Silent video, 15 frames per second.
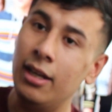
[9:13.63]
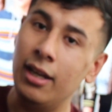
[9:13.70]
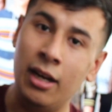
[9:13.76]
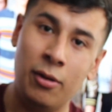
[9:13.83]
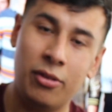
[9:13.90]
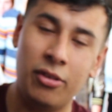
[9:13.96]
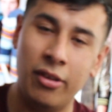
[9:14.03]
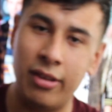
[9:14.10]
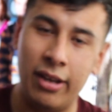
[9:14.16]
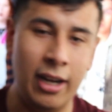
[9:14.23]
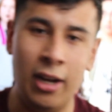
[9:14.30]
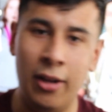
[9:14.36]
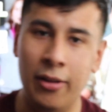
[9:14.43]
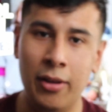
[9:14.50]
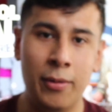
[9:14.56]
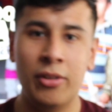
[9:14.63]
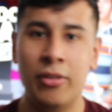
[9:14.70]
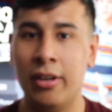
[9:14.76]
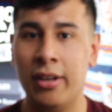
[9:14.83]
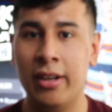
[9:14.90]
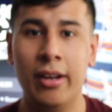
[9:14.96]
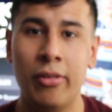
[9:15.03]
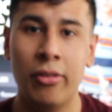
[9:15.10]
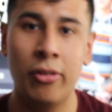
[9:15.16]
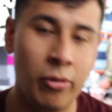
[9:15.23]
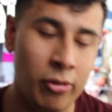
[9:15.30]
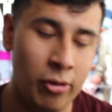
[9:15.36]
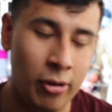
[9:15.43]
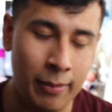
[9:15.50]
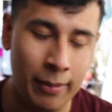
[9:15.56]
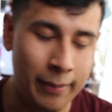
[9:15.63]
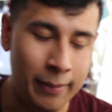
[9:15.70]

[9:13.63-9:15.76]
It was just like, oh, they were just looking at a snowstorm.